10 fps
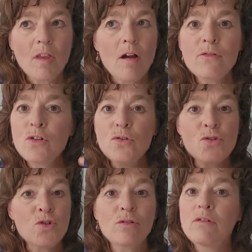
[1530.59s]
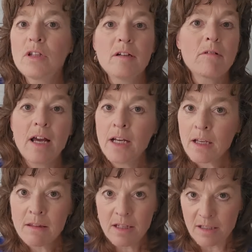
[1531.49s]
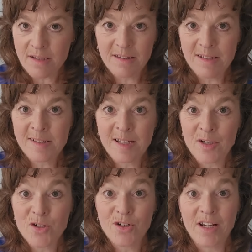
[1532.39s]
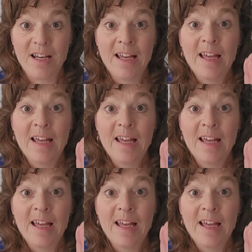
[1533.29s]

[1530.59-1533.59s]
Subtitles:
of who's truly running things in this country.